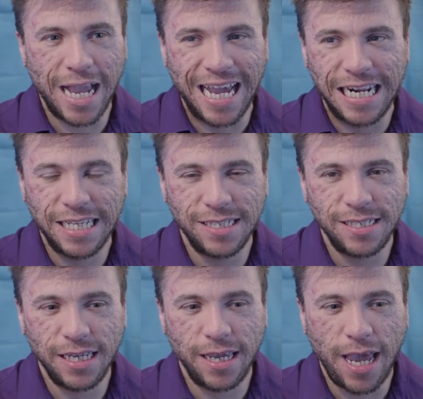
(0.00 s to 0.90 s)
I didn't
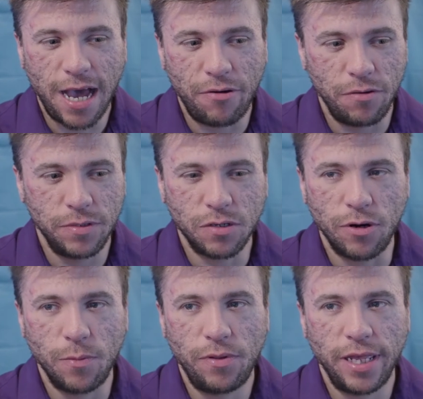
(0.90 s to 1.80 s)
see how it was
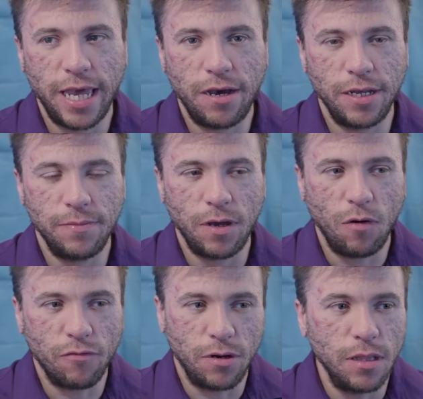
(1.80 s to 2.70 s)
going to play out in my
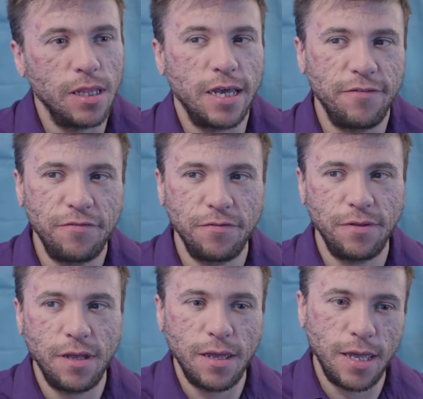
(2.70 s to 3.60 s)
overall life.
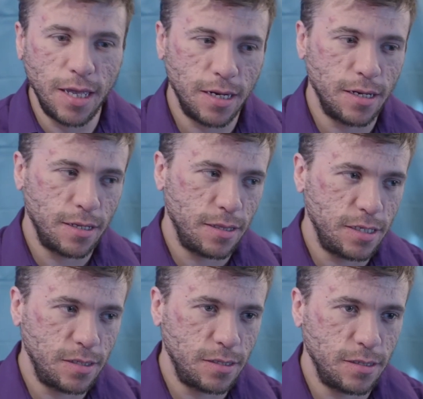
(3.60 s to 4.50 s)
And
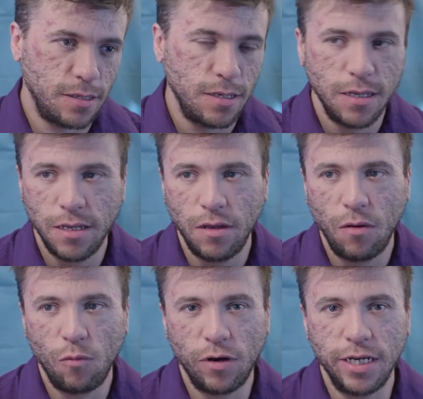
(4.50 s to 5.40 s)
this
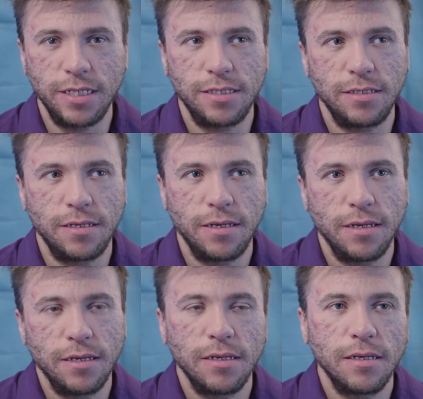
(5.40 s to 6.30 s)
was,
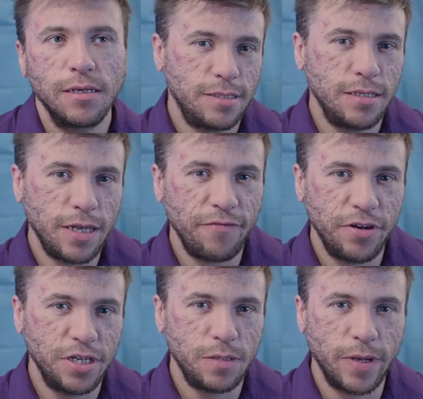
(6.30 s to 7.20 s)
and since I
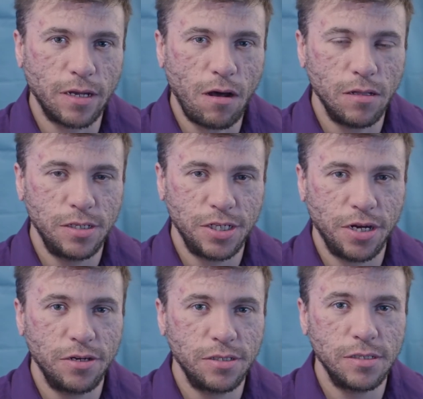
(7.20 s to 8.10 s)
finished my college
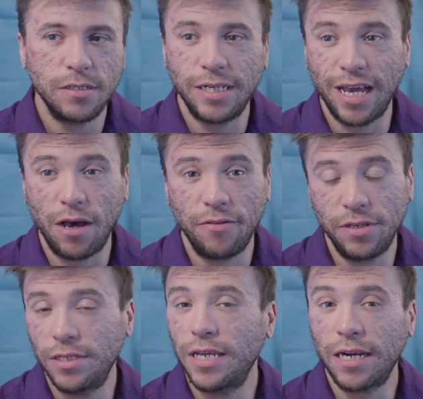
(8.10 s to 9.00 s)
years now,
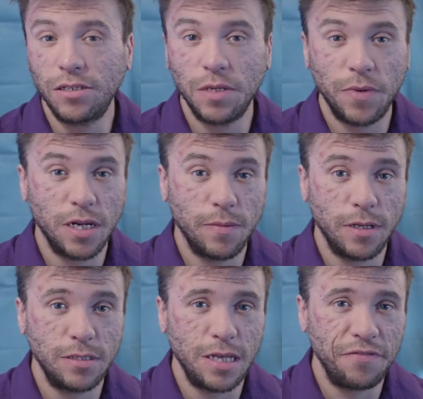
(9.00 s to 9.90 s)
this has actually been
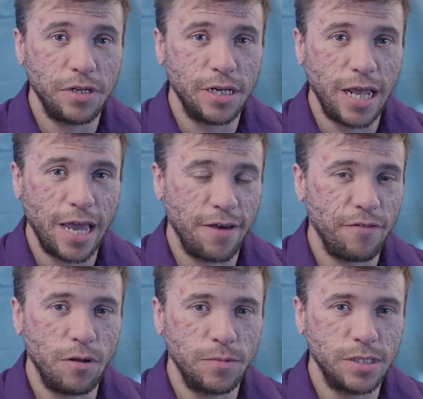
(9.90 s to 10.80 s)
about
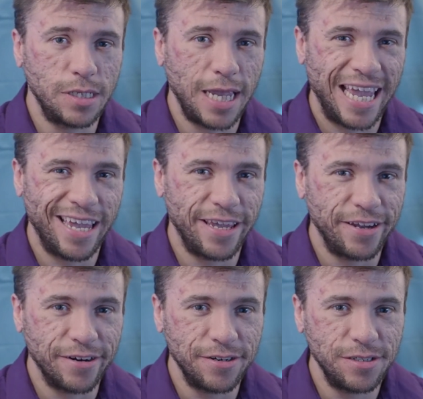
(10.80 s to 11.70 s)
7.5, almost 8
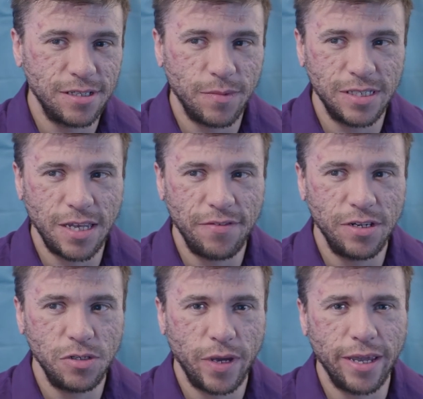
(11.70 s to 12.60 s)
years, about
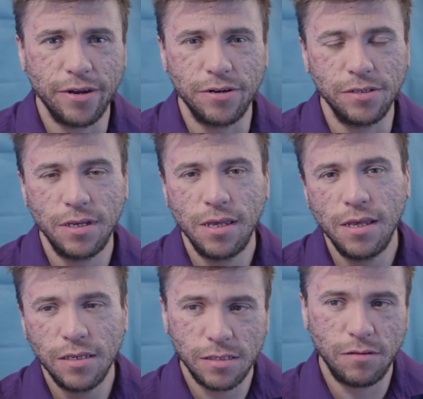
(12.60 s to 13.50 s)
7 to 8 years.
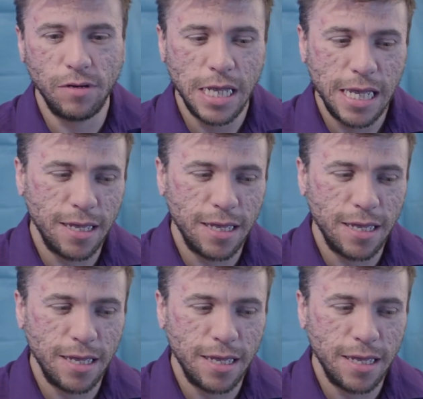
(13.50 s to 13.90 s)
So